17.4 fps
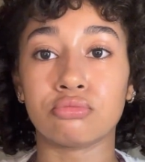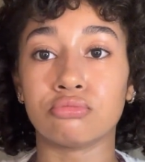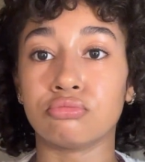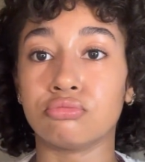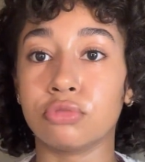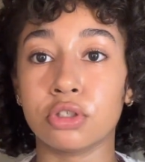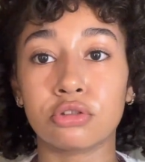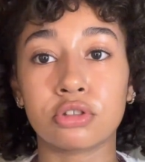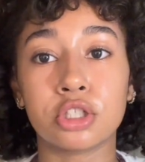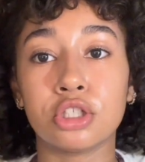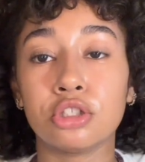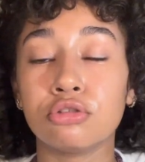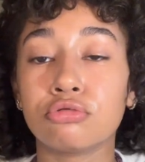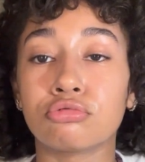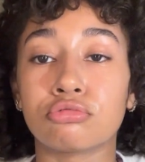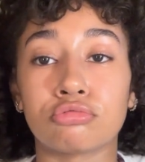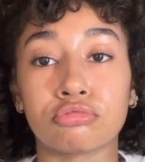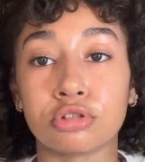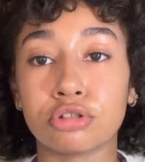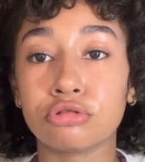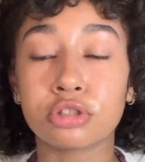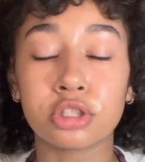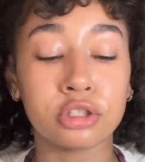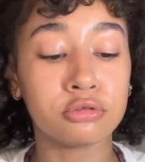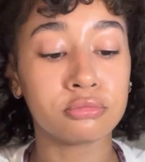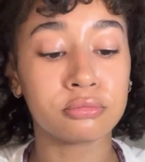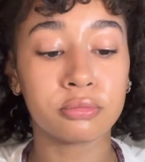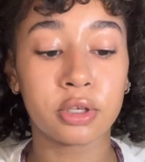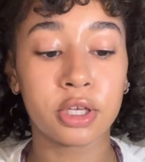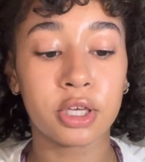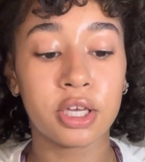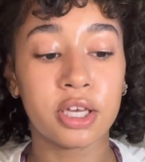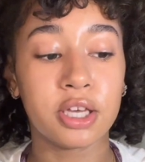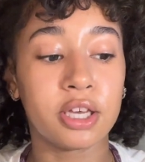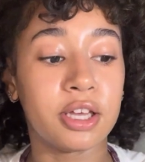Real cute.
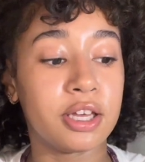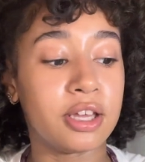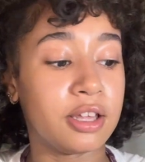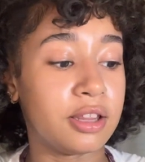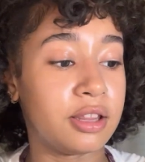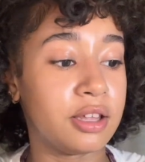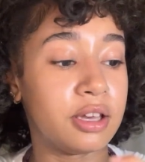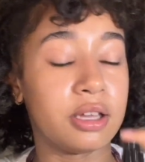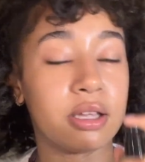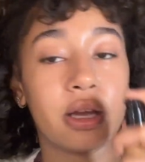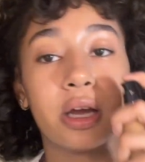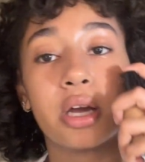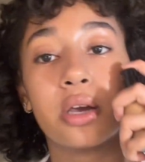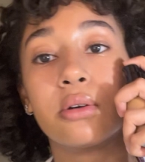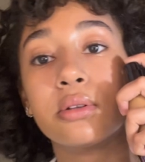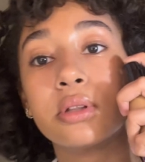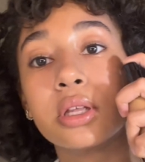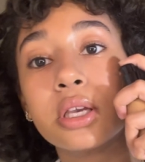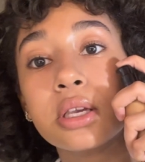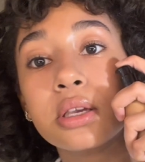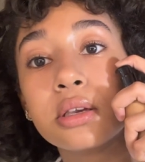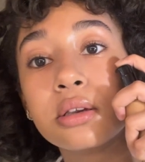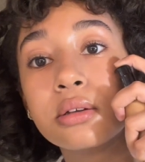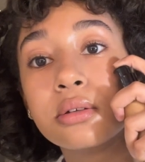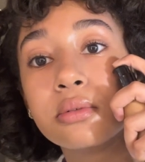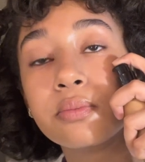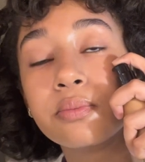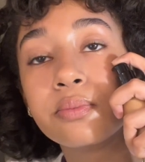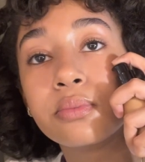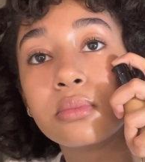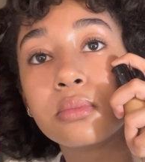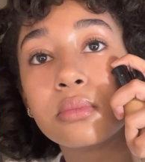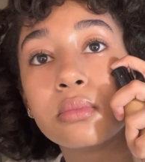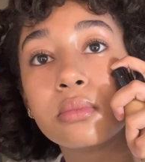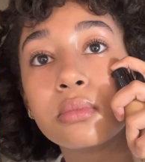And then I go like
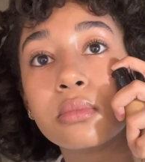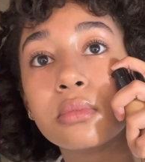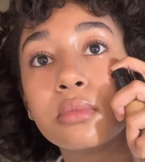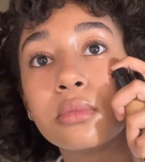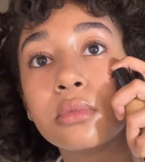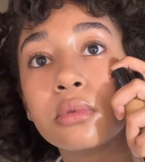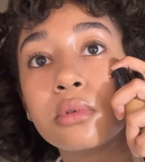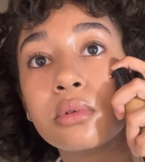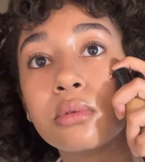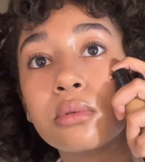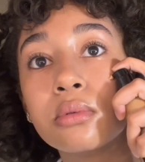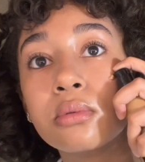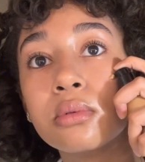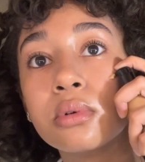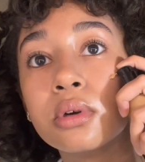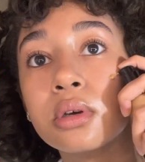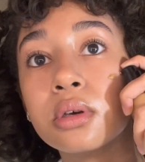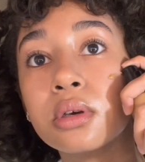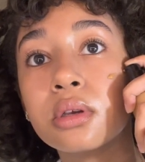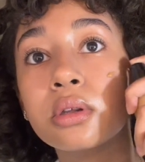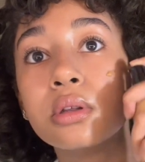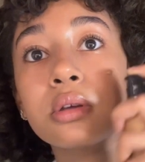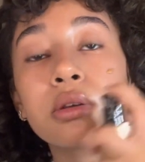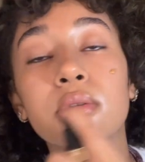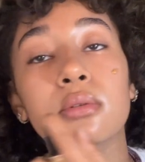1,